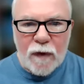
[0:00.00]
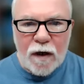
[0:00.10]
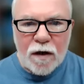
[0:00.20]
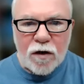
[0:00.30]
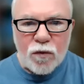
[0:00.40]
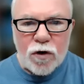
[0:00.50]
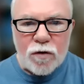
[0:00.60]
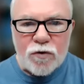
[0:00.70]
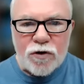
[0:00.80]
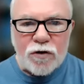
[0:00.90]
and I want
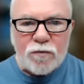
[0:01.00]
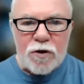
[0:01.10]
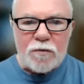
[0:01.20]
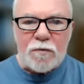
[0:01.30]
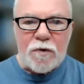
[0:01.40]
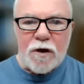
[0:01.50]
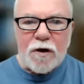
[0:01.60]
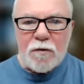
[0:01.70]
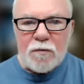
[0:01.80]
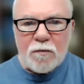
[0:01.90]
him to help me
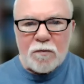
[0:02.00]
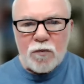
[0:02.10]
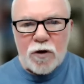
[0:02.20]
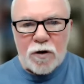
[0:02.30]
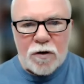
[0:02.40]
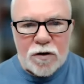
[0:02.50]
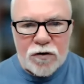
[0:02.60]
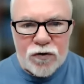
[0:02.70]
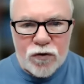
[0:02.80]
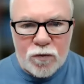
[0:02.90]
bring it
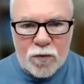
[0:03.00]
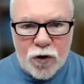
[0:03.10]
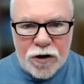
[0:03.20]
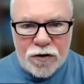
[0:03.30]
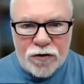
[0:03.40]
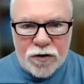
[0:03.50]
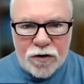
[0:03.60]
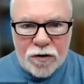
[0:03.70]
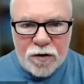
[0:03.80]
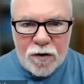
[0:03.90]
into a point
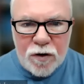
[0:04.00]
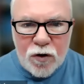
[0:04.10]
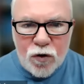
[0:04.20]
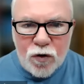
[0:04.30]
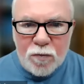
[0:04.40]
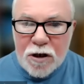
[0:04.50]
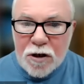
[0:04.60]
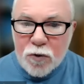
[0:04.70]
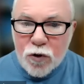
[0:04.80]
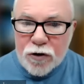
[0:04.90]
and or many
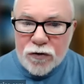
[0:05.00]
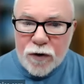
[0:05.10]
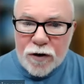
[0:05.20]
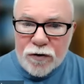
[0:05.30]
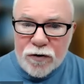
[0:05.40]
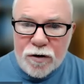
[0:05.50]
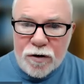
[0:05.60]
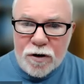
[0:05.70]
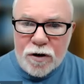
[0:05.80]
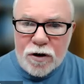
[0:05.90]
points rather
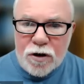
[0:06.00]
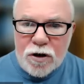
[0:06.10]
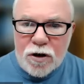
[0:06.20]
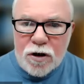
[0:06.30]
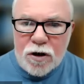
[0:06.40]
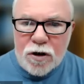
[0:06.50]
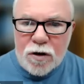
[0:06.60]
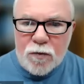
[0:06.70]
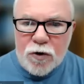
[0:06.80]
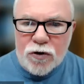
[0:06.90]

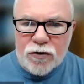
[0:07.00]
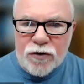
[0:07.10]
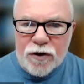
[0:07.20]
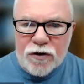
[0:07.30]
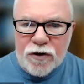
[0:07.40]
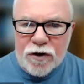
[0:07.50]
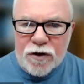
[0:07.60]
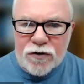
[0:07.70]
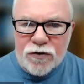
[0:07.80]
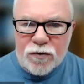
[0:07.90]
because I think
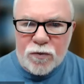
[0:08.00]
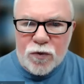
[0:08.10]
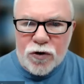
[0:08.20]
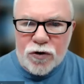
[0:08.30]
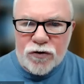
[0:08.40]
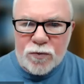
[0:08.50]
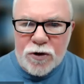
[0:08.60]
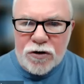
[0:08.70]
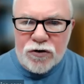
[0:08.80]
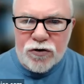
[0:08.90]
it's an important
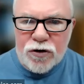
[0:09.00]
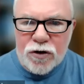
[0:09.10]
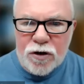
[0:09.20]
speech,